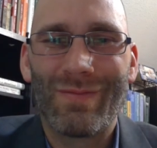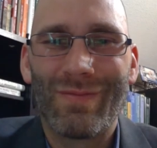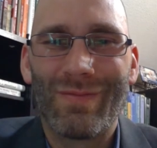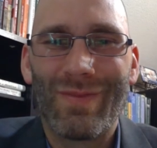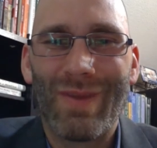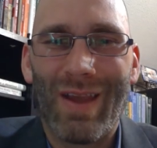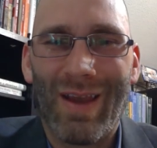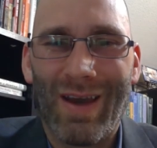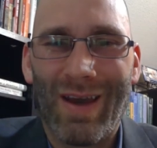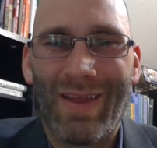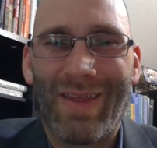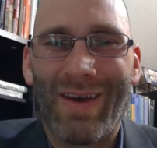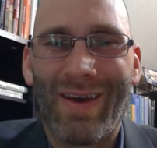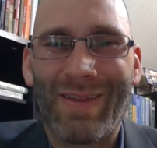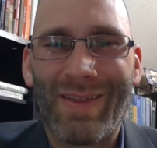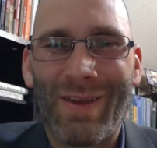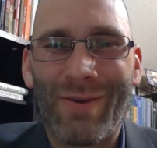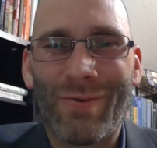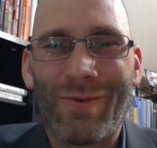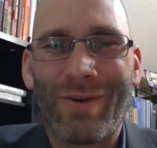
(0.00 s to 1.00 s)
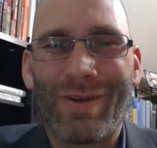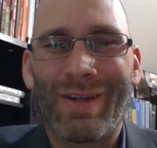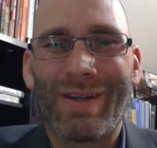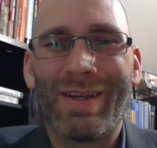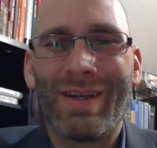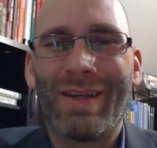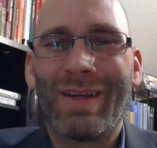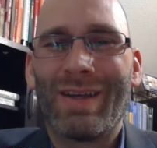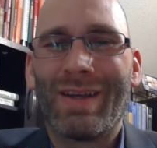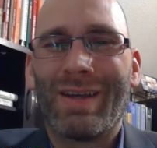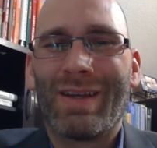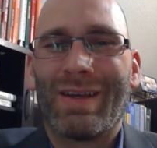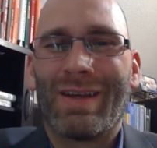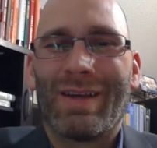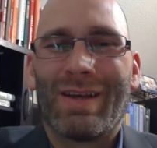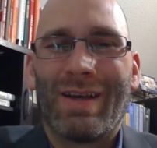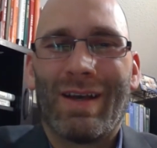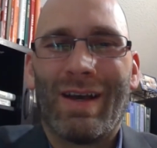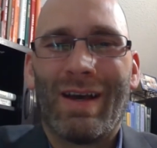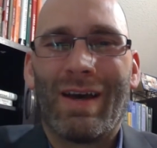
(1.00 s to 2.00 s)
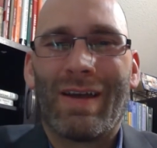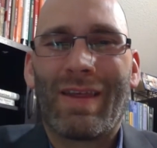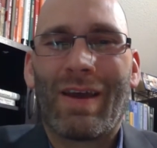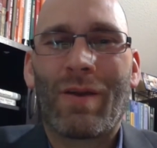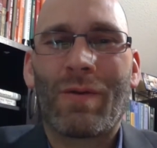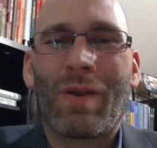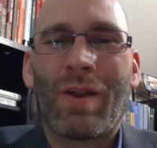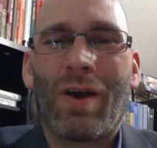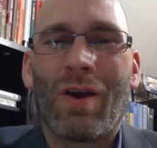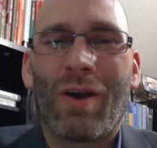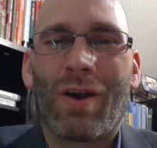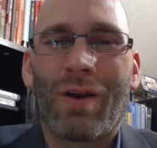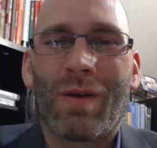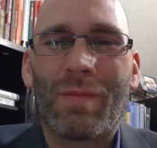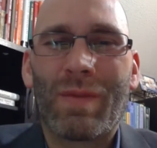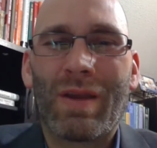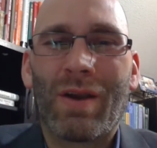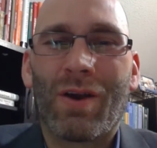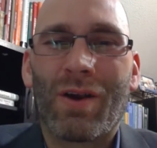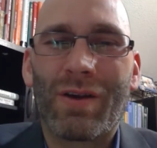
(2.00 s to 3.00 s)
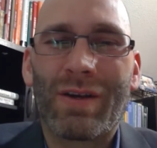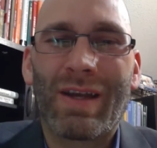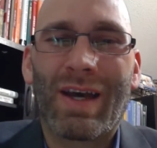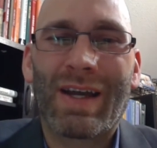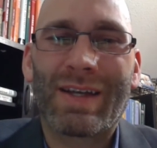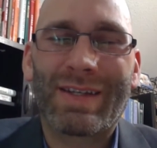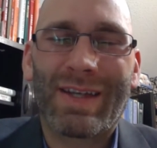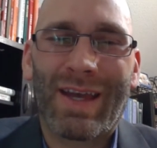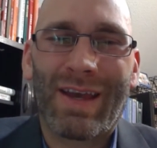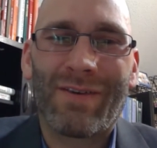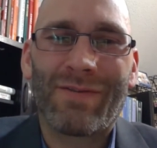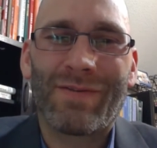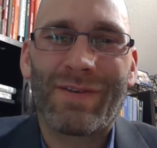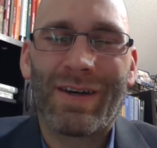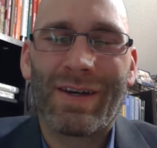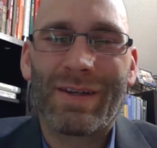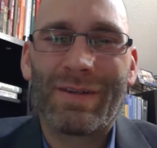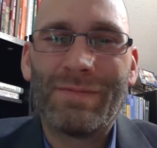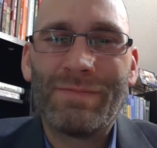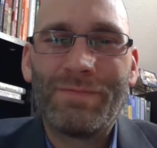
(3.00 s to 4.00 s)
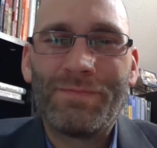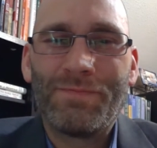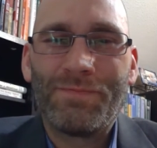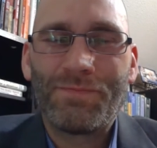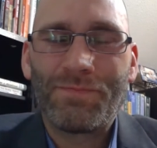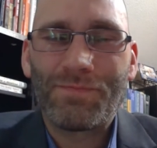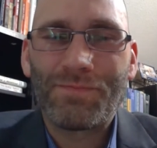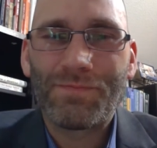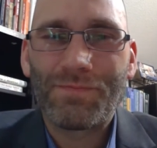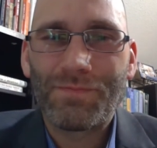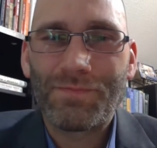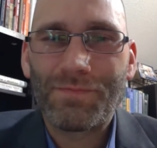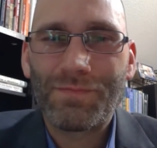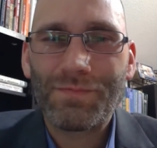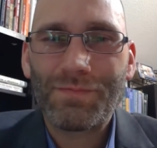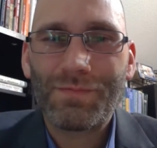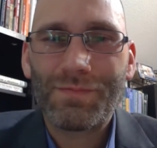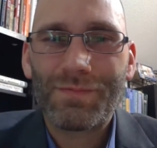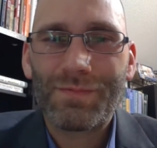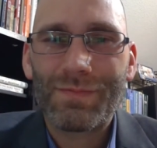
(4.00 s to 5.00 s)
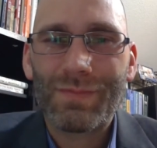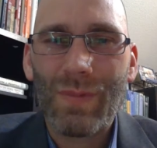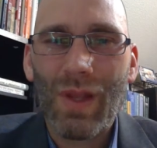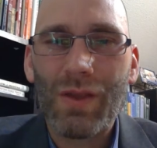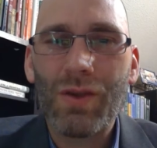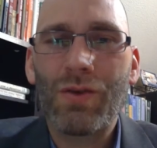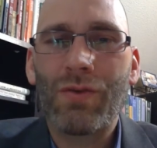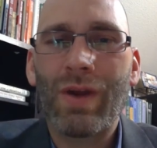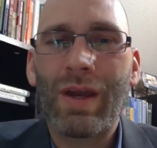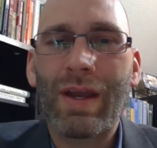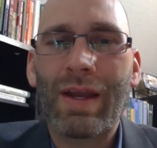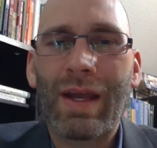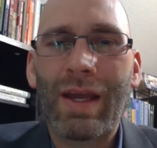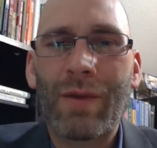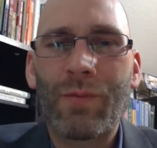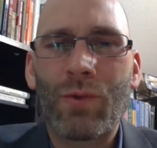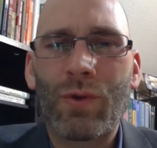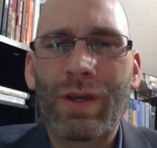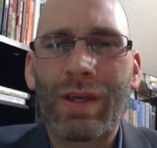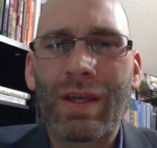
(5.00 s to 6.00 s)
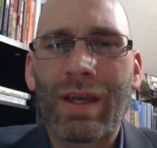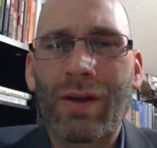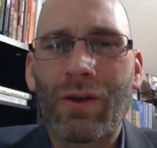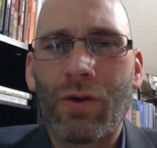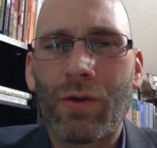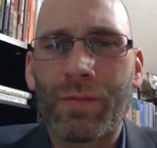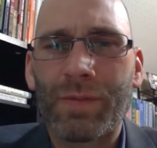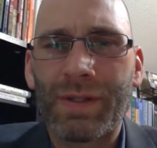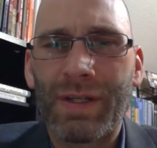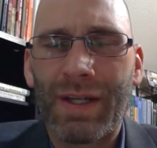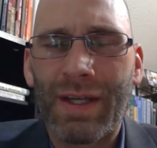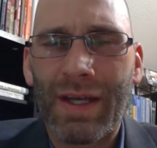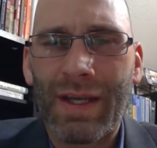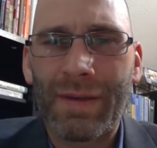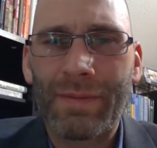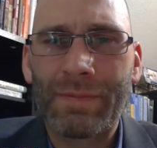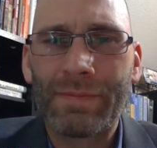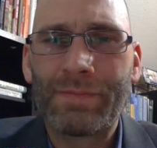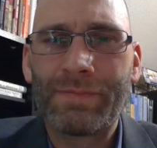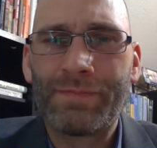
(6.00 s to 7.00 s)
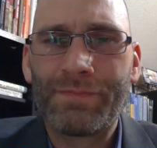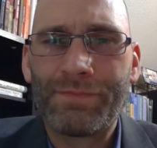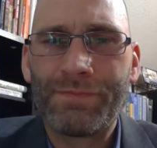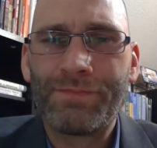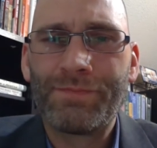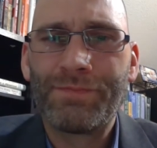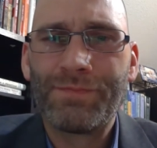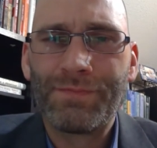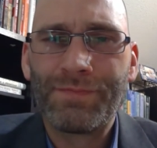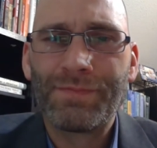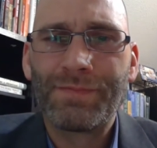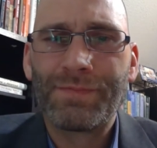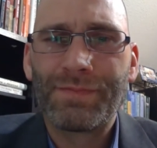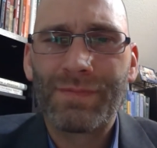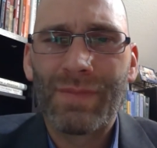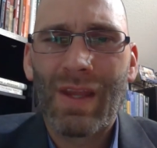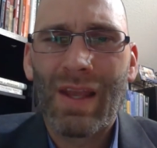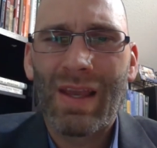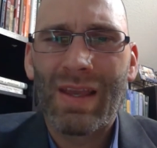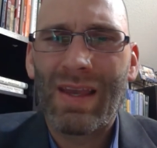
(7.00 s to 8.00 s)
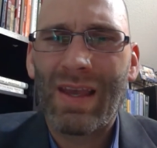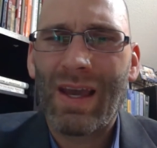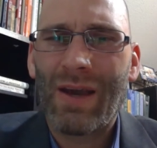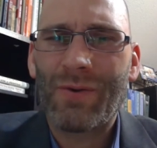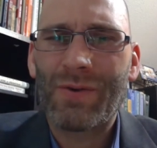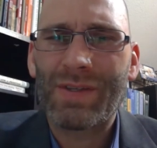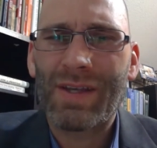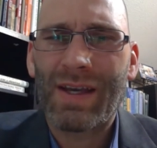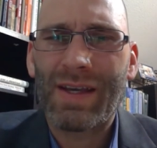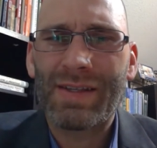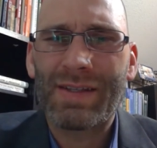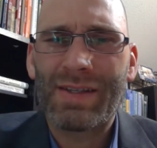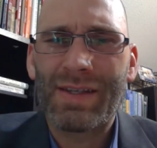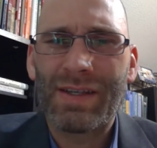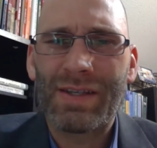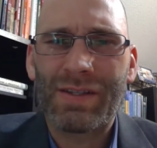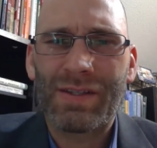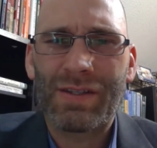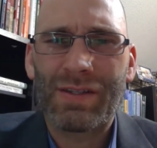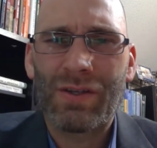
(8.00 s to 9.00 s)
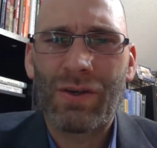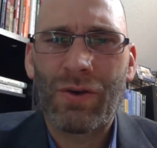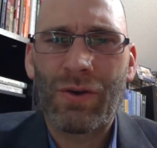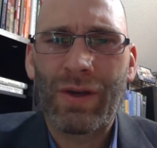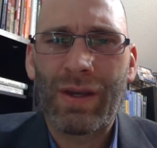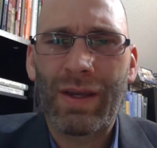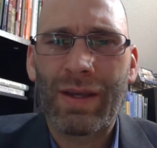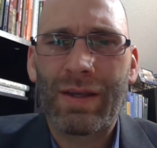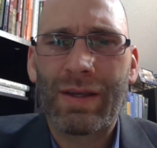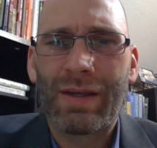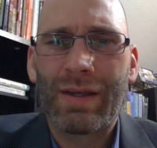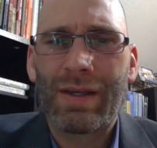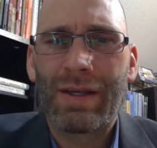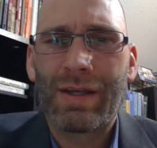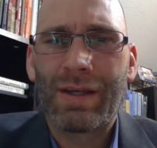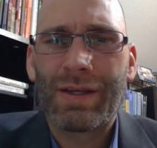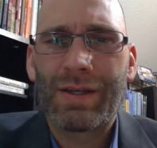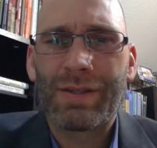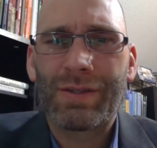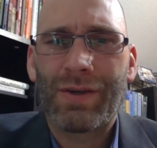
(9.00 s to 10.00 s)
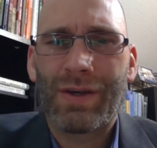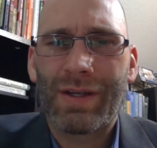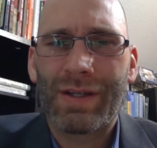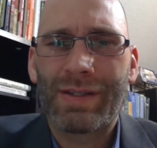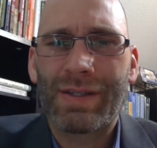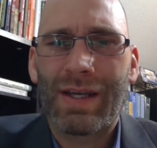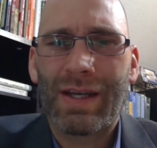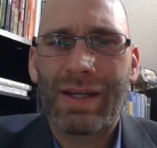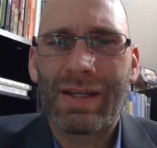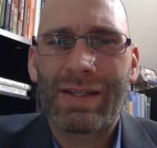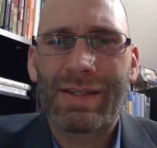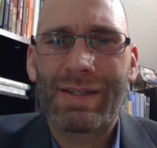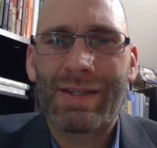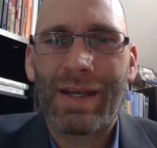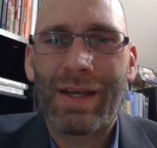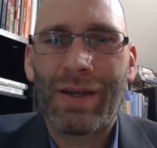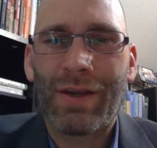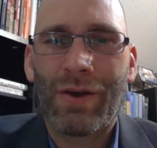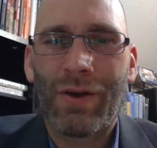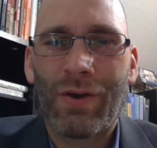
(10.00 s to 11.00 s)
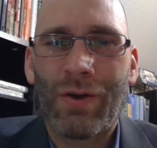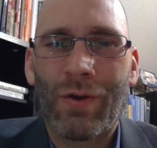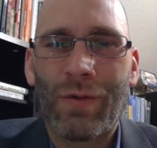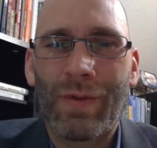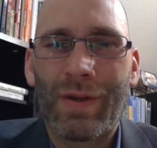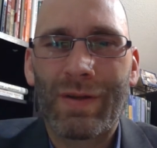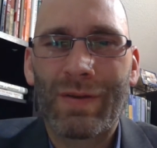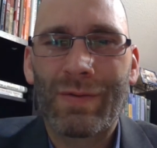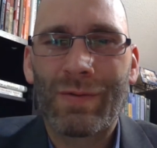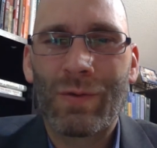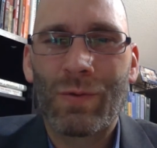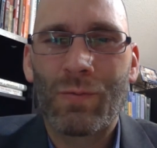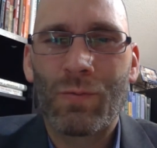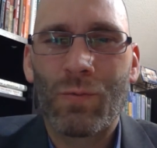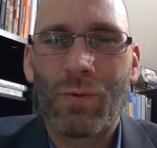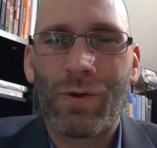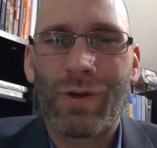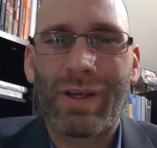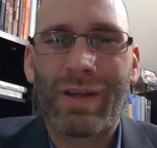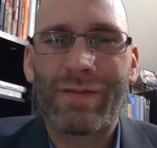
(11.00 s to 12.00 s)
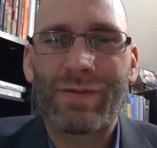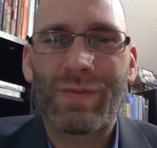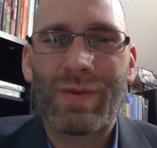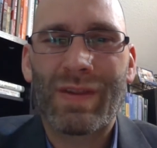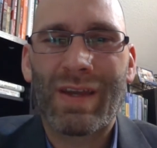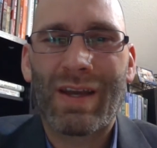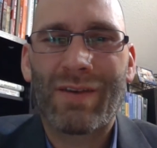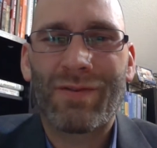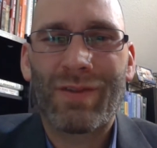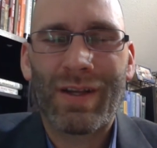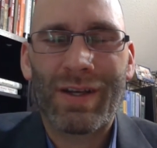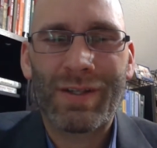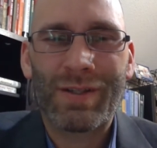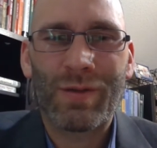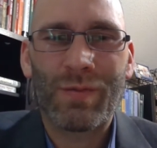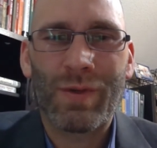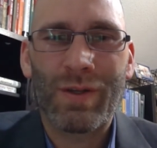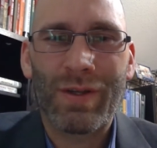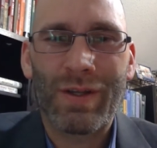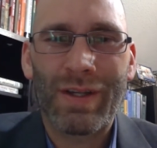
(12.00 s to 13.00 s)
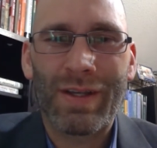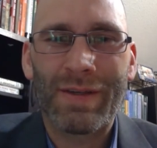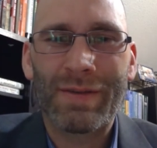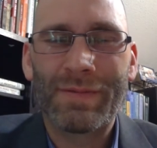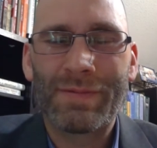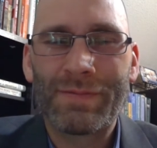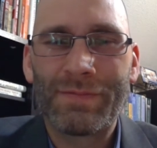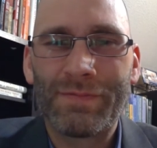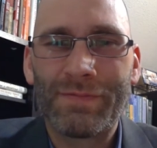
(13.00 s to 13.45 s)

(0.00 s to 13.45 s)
Yeah, I thought they would. That'd be hard not to have fun. You're right, I am working at home today. Yeah, it was icy and snowy, so I decided to stay home, and work gives me that flexibility.